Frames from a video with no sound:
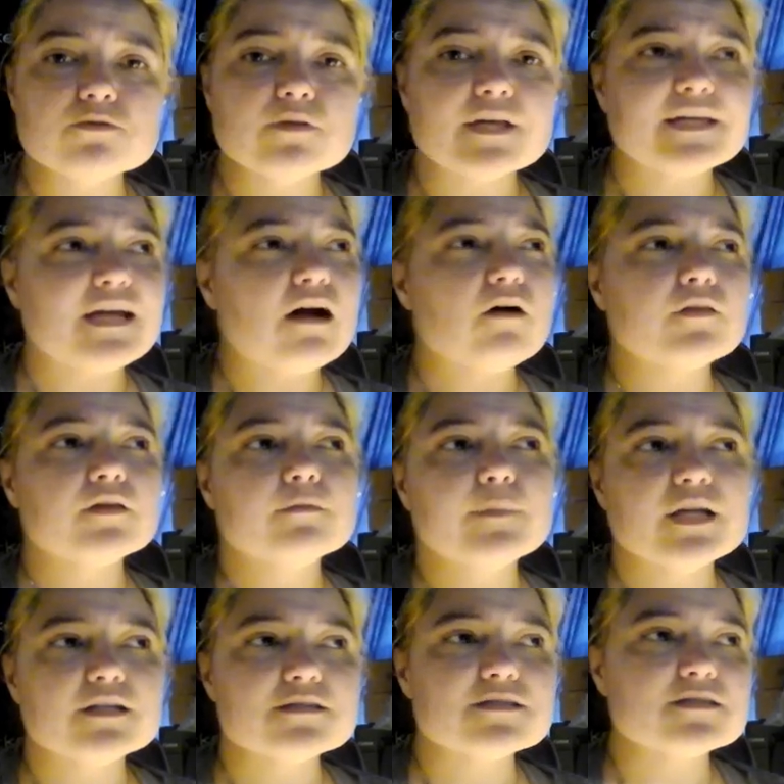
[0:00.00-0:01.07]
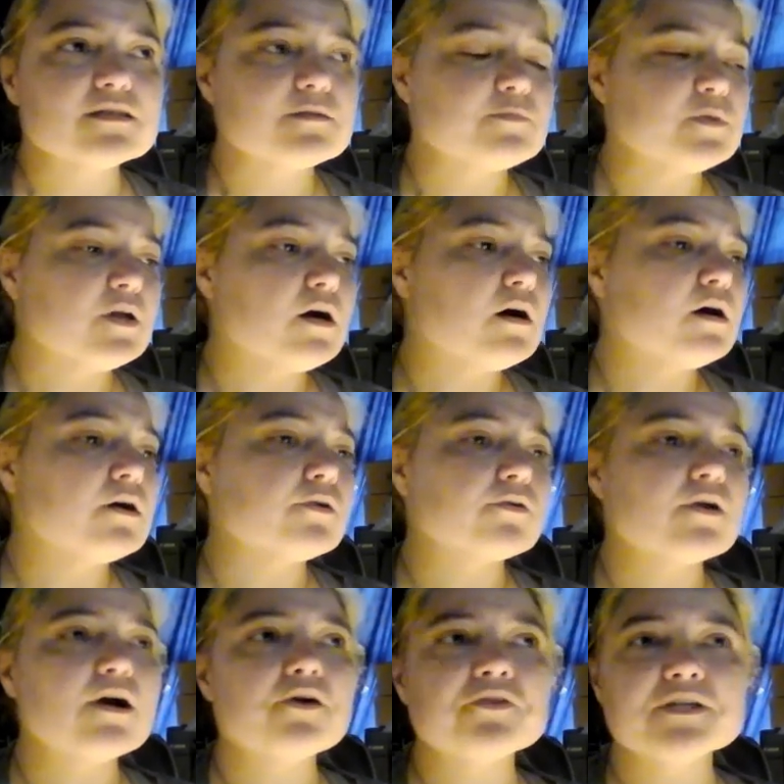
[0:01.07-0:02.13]
like how they make a slip knot or
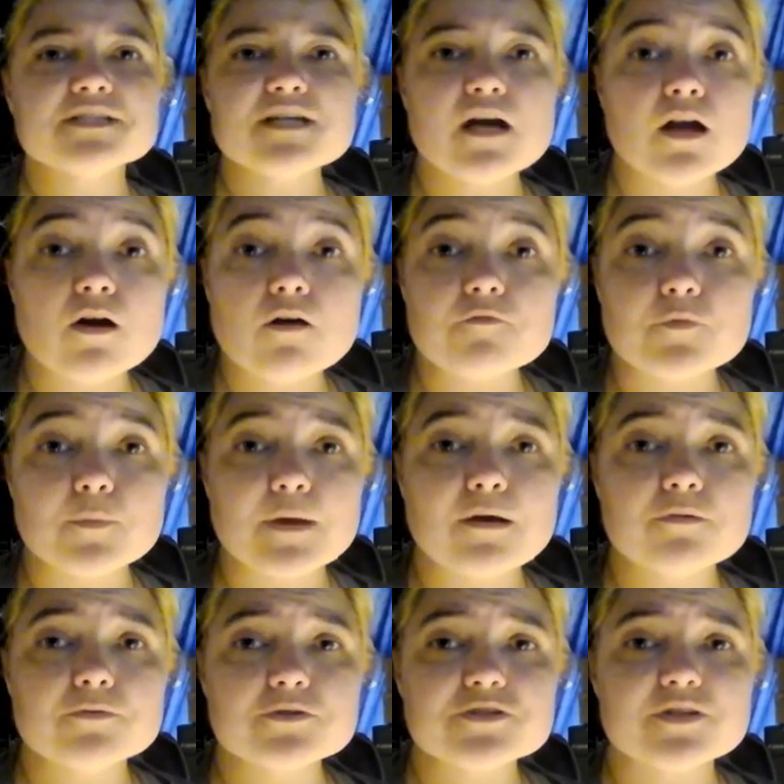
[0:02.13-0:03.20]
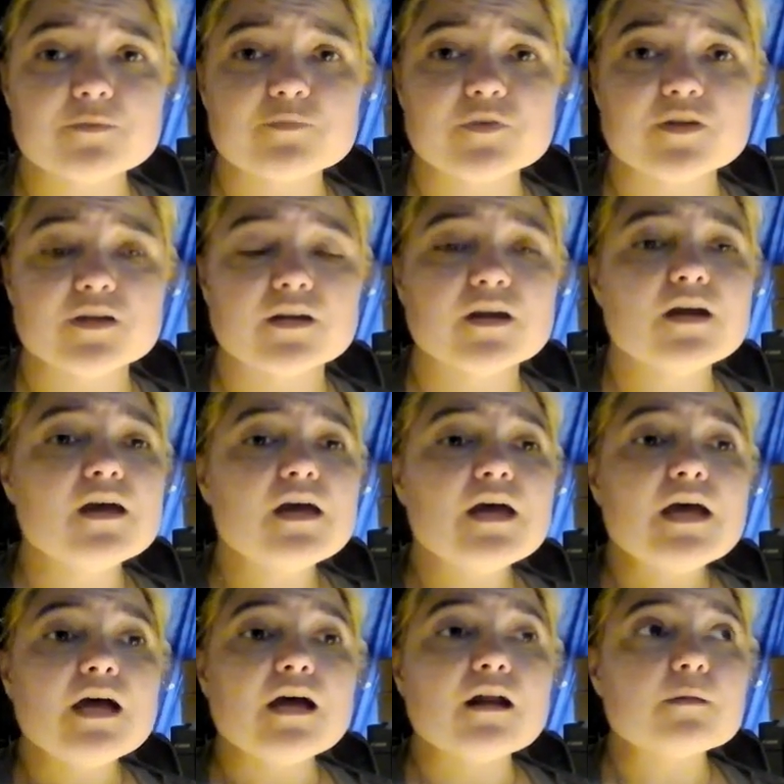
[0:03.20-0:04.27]
how they tie off a round or something.
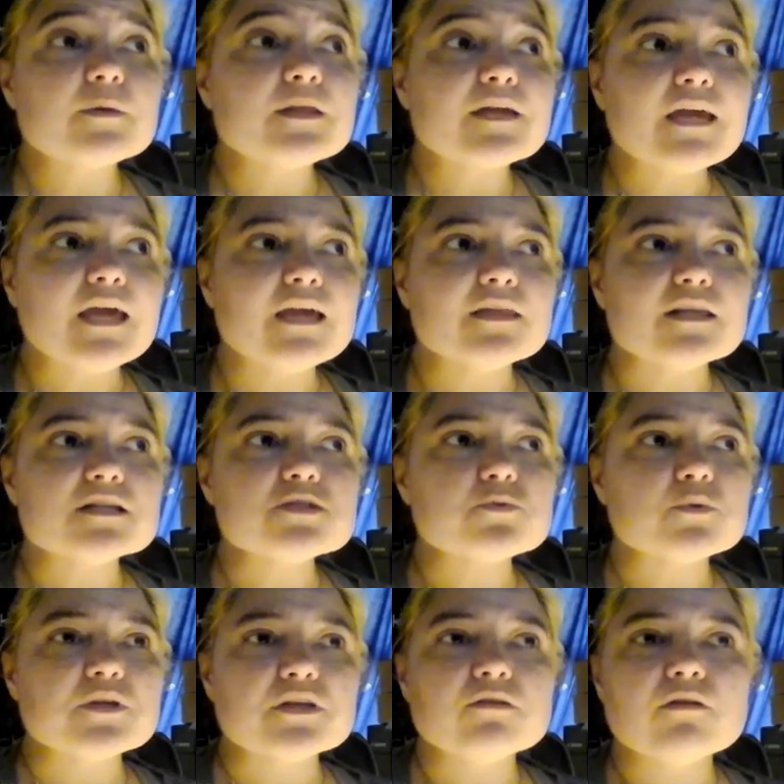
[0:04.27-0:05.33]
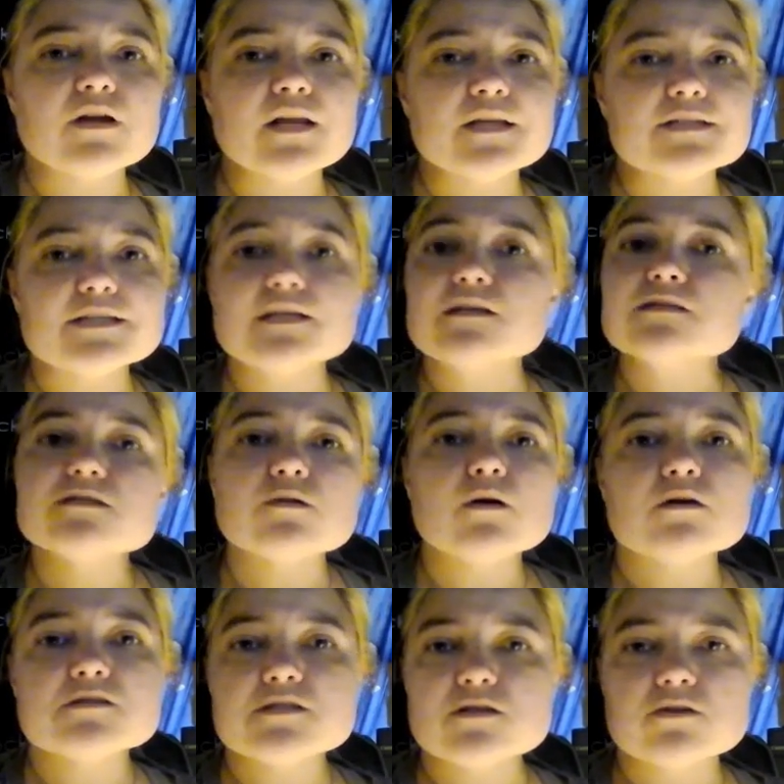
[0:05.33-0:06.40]
And I'd be like, hey, that's a really great idea. And so
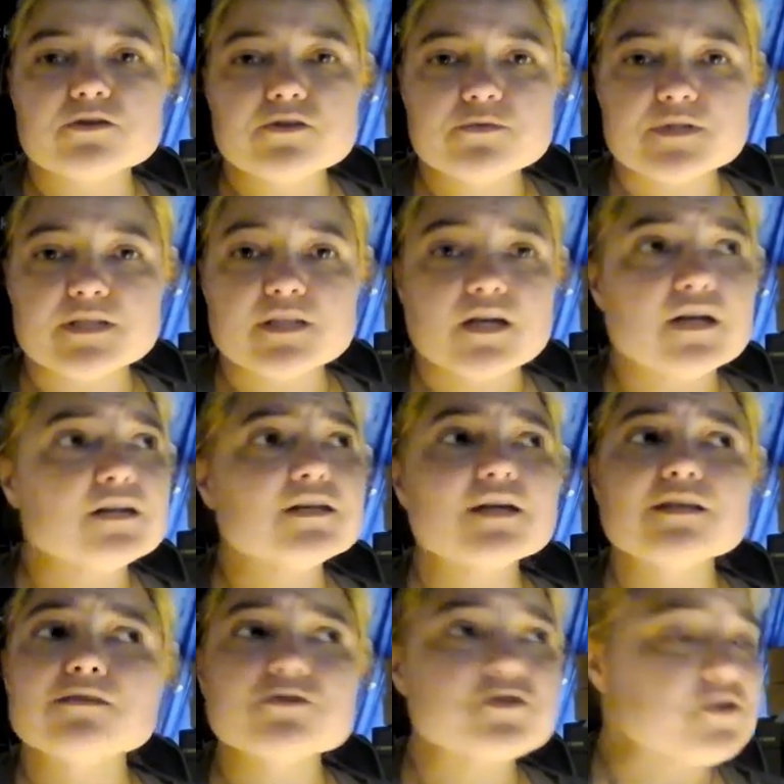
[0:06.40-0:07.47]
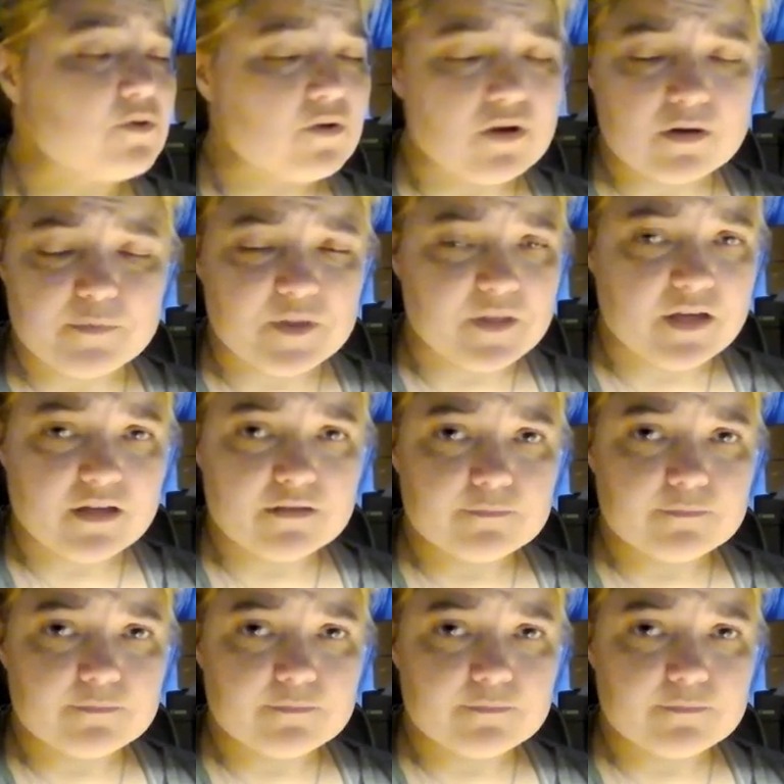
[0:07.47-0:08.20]
I'll start using that. And there's no harm in that.